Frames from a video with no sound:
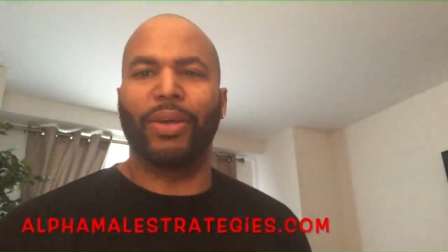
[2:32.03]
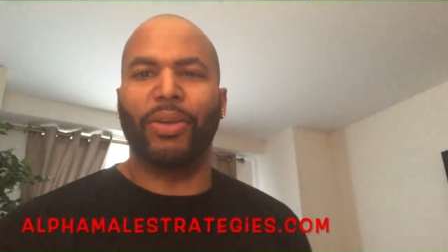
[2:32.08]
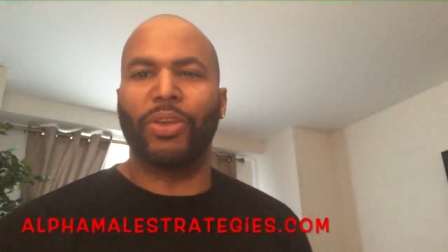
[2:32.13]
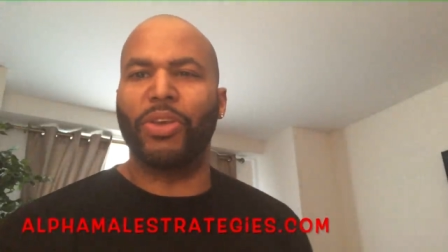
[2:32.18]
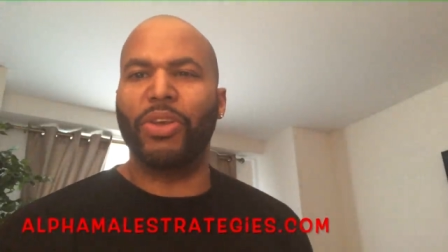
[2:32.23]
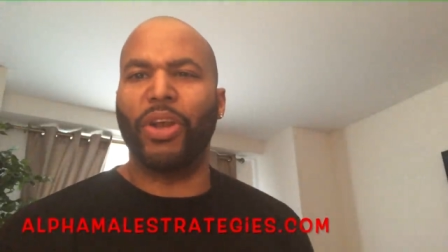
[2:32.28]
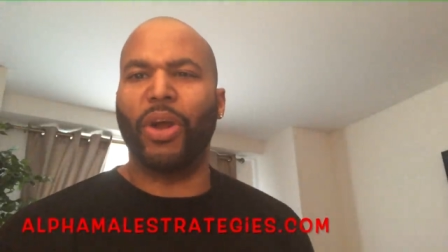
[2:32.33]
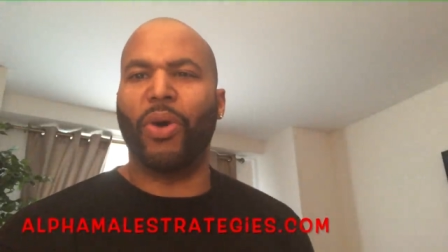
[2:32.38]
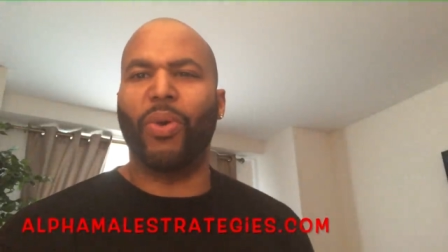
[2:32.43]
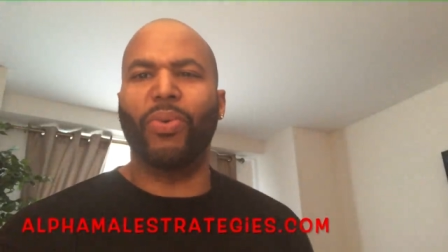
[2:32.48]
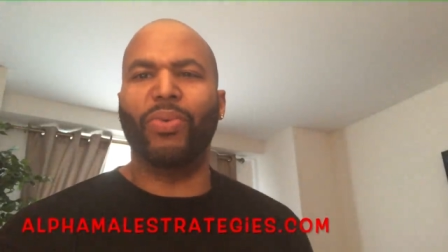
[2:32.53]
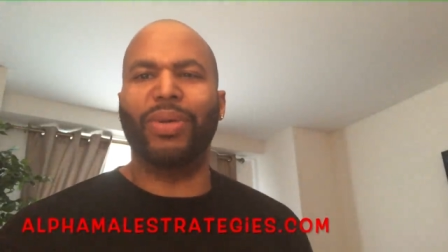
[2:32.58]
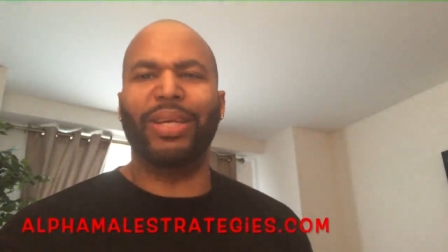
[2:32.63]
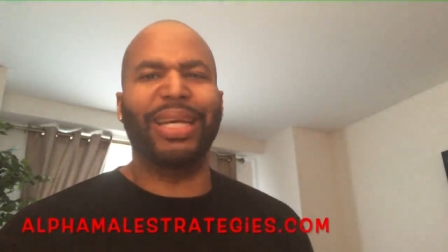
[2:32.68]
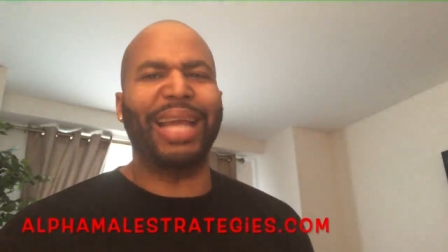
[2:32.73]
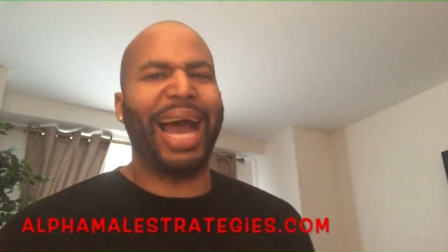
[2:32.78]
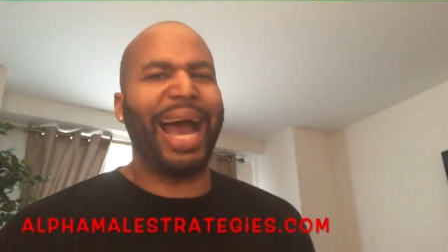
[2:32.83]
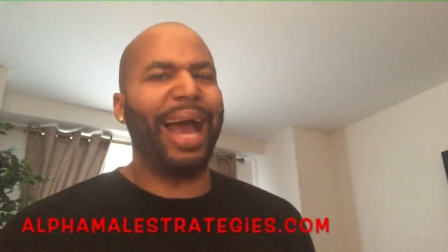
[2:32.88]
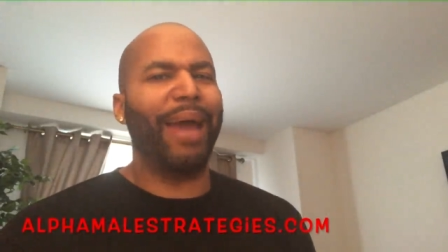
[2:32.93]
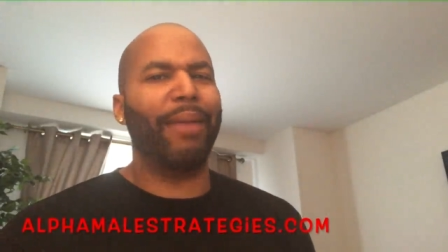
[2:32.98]
you know,
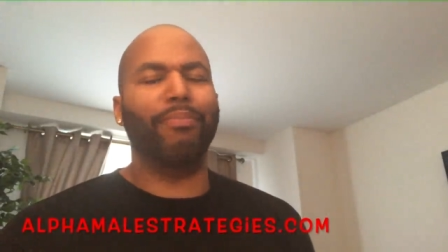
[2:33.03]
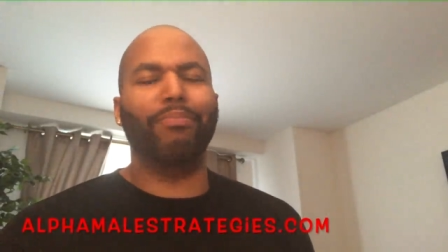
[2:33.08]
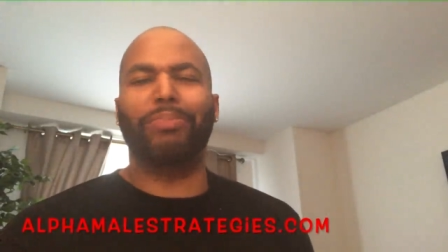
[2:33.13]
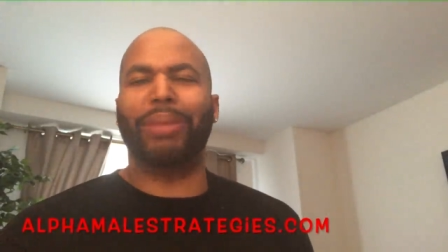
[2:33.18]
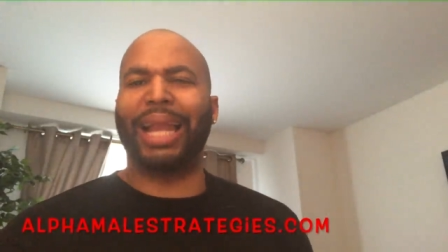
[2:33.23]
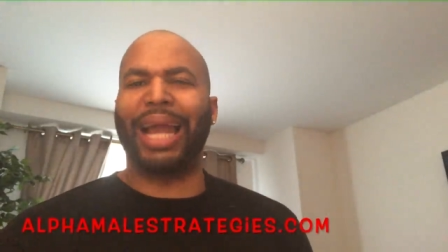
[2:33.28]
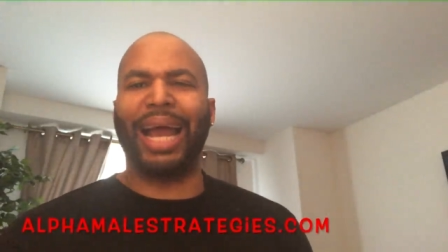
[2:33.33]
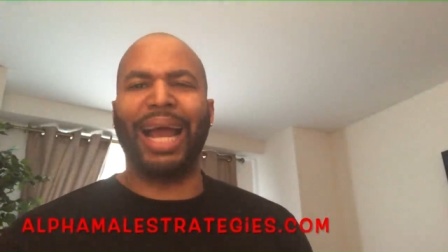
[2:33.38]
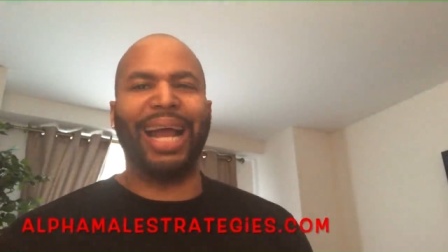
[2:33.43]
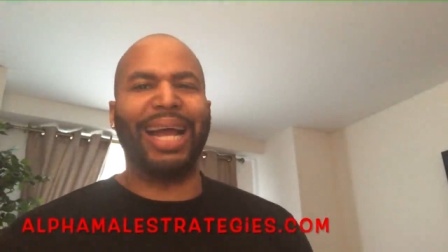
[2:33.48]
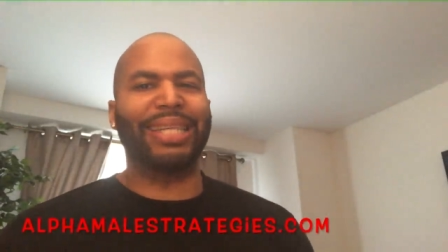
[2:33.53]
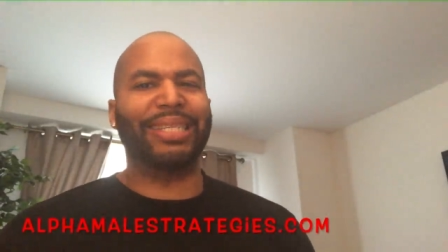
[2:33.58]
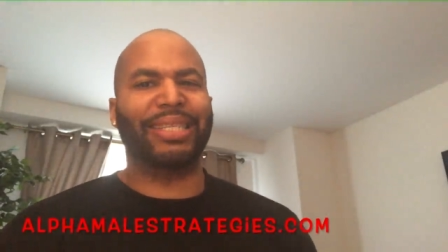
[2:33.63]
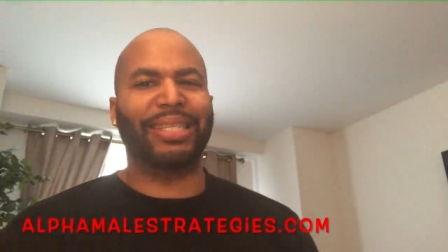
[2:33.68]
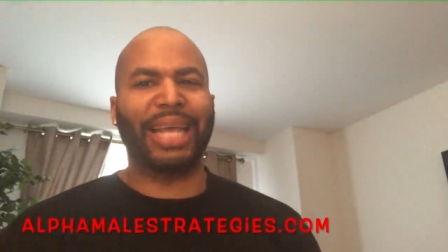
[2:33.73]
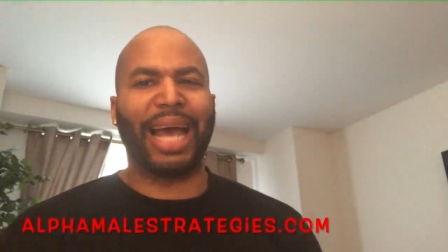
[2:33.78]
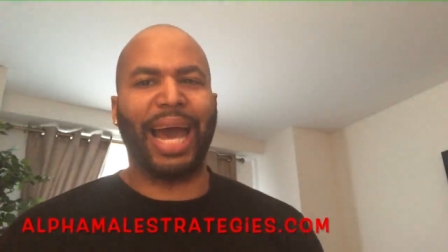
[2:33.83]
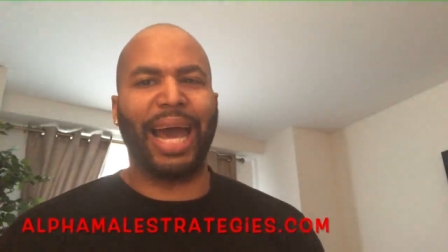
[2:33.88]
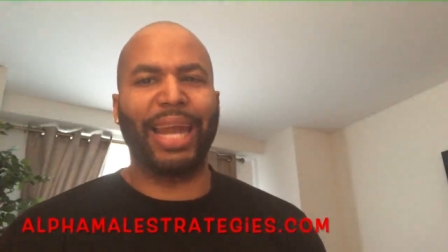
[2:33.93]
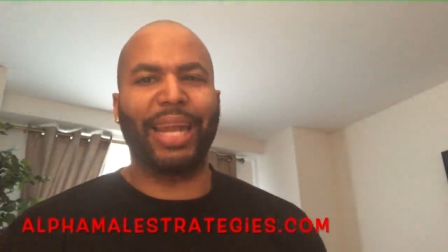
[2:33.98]
not
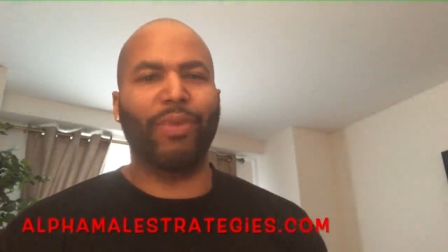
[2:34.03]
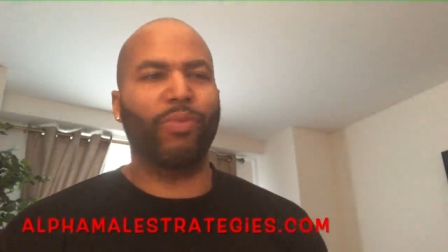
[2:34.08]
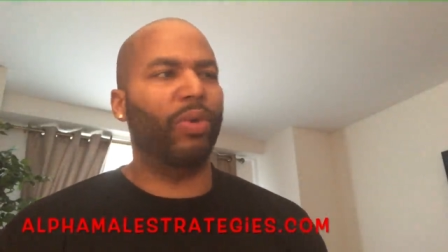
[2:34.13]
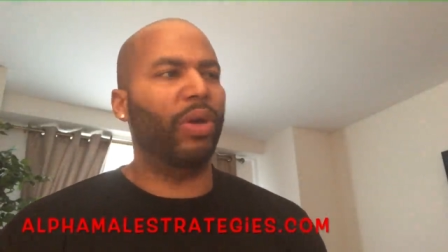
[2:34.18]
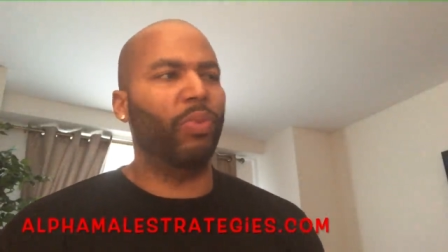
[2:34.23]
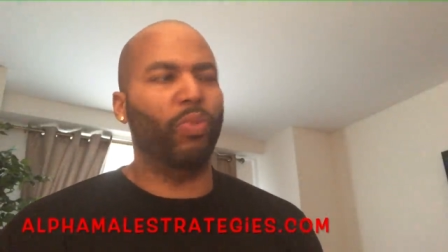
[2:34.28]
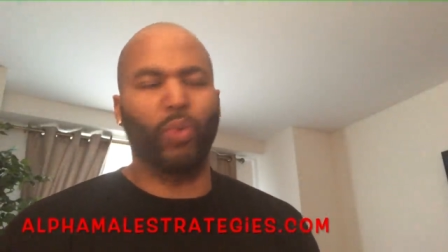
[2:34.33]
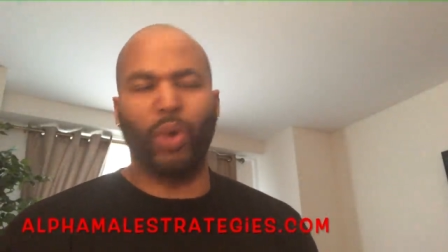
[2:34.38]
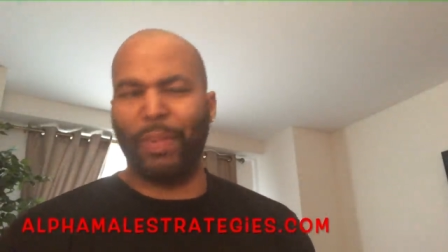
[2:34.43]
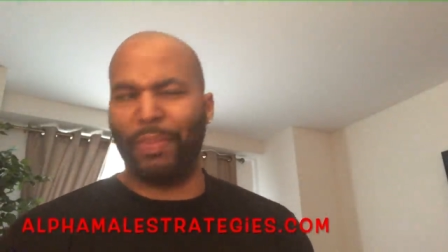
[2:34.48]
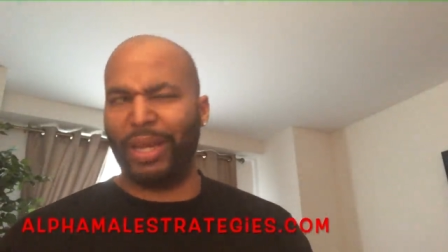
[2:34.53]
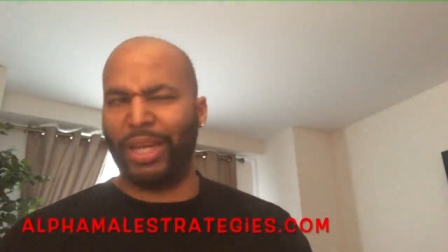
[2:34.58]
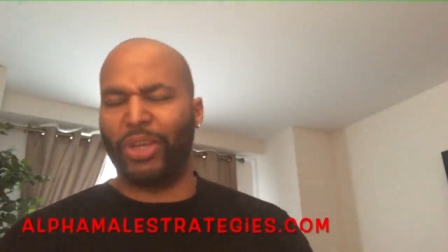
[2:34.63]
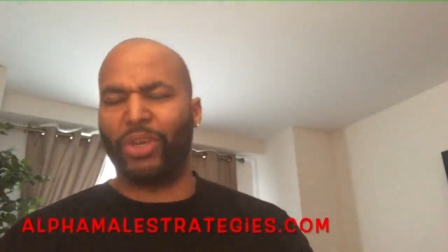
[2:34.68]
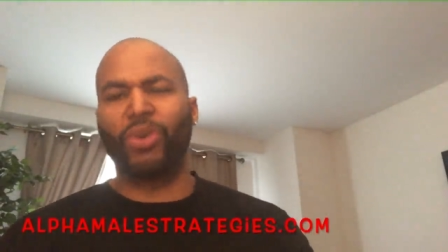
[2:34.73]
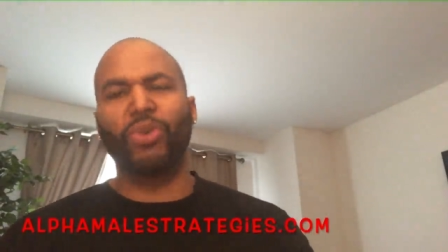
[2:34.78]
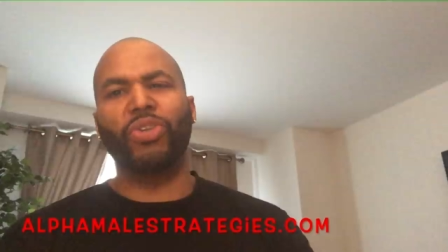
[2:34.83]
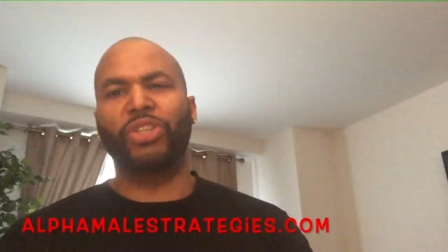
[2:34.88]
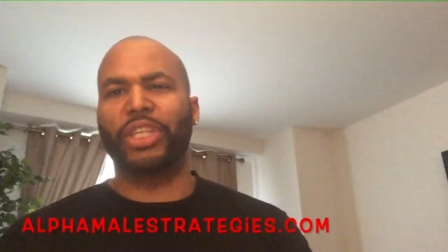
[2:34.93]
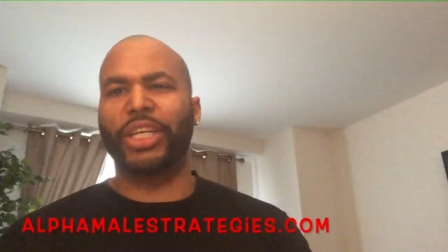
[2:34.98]
blindsided when women
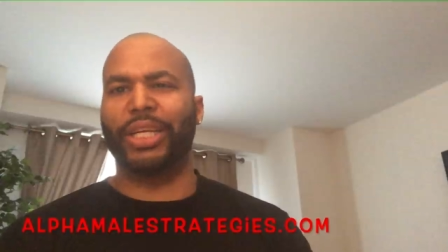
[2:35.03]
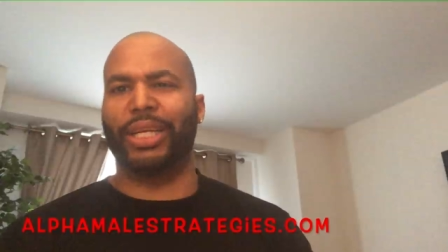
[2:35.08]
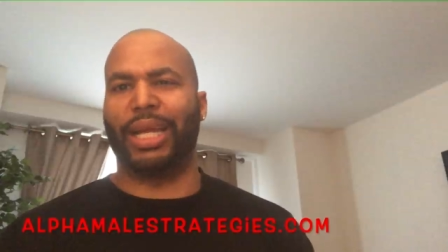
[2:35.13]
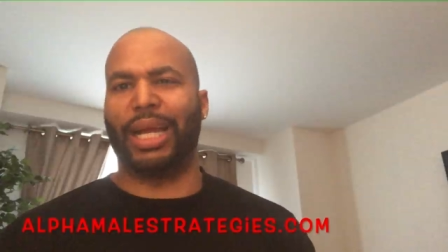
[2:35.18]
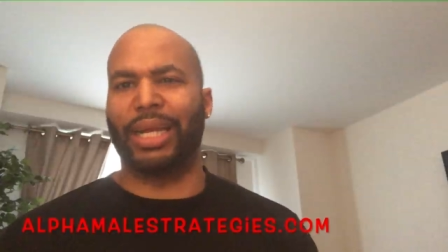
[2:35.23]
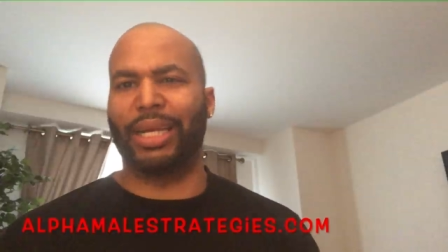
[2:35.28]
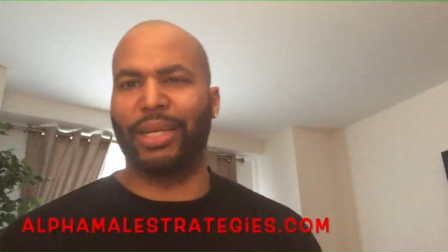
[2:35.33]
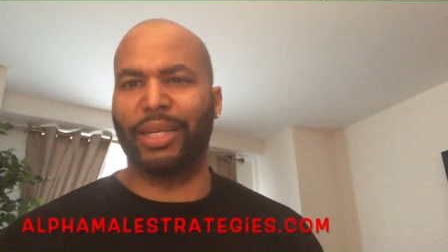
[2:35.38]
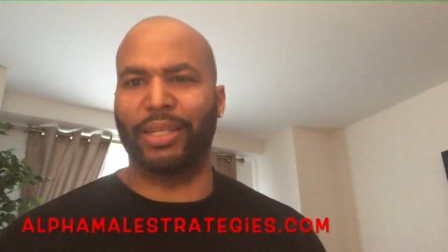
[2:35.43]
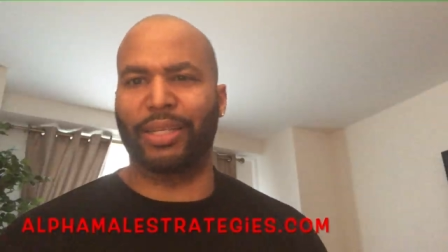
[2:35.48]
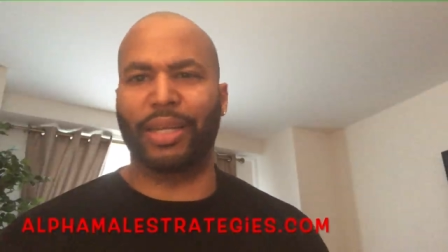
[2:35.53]
do shit like this,